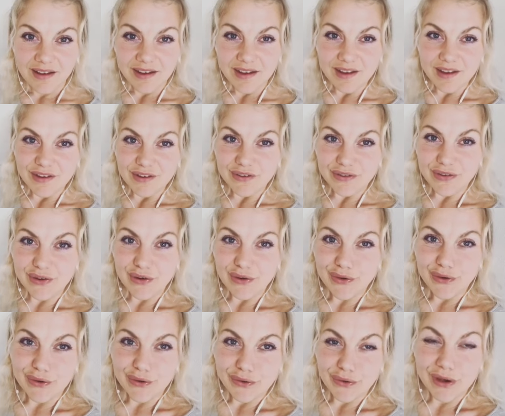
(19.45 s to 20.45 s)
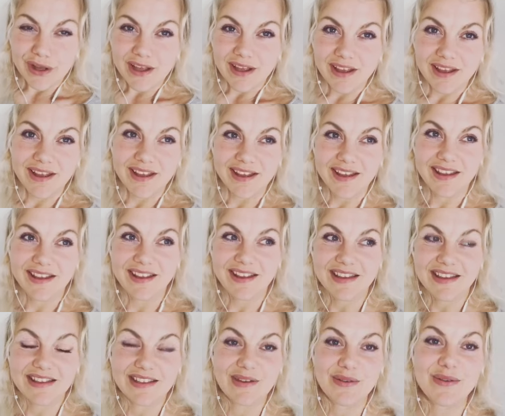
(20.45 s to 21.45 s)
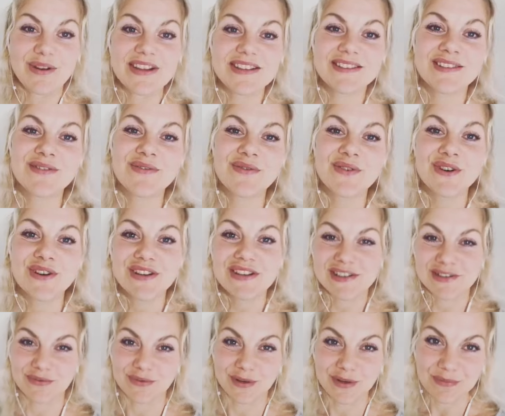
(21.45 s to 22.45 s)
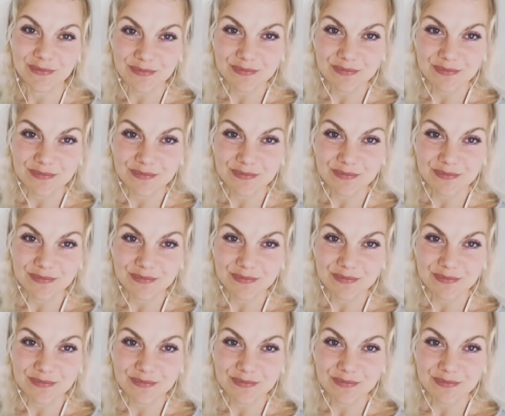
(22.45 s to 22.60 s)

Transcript: So the reason for this one,